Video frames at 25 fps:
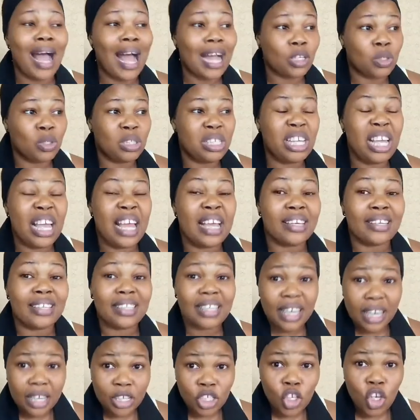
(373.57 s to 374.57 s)
actually
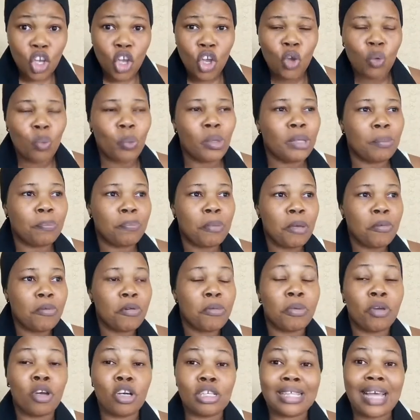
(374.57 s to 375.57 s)
engage with
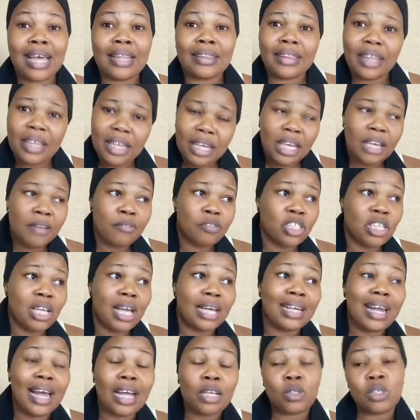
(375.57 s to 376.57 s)
people. Because I think if she
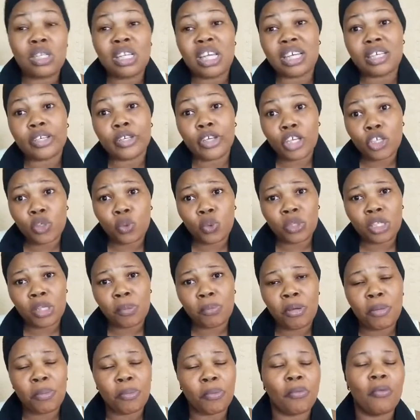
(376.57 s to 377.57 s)
had actually engaged with the
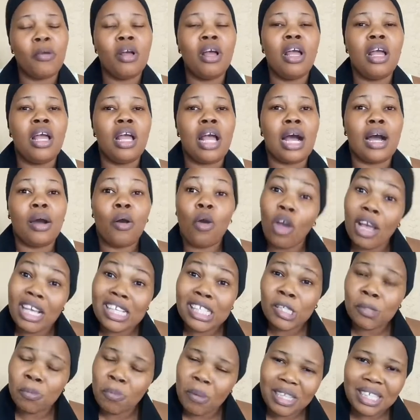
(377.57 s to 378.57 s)
people, or
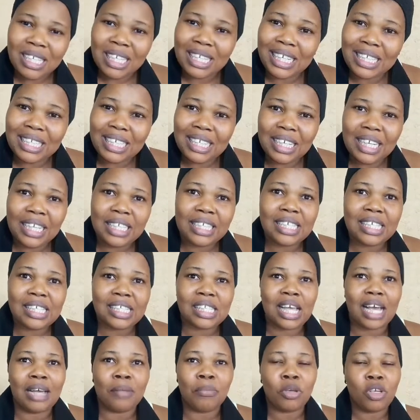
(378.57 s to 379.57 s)
especially the
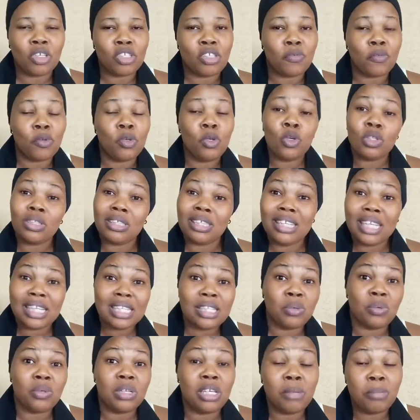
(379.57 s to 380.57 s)
ladies, and because if you look, the
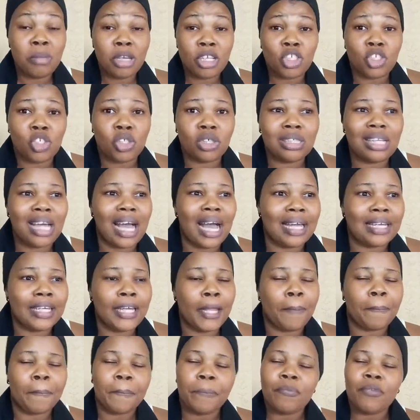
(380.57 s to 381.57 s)
ladies really mentioned her
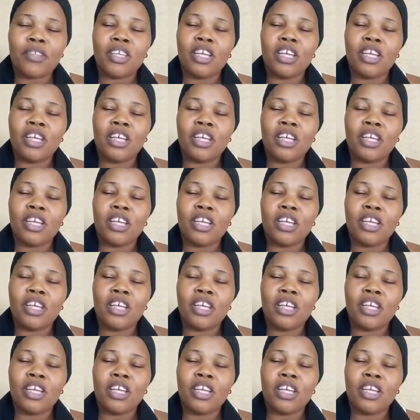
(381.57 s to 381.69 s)
name,